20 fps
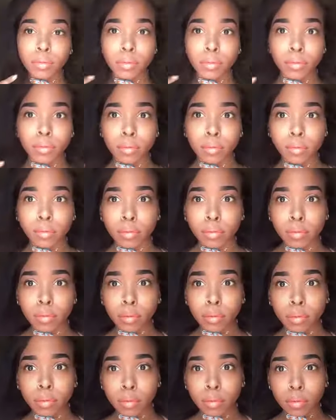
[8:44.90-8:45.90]

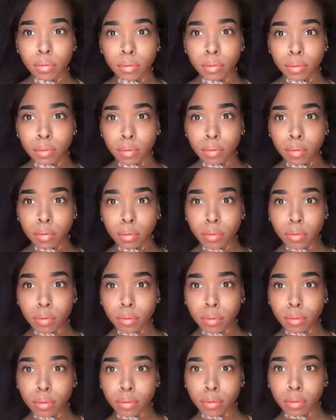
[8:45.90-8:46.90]

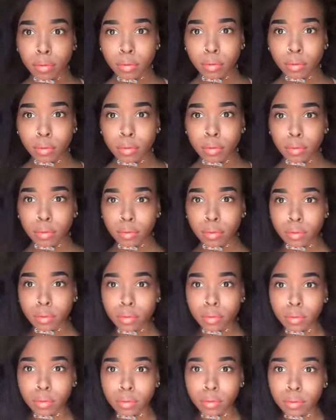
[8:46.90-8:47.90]

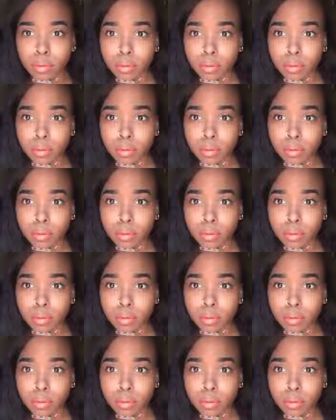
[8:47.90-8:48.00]
[no speech]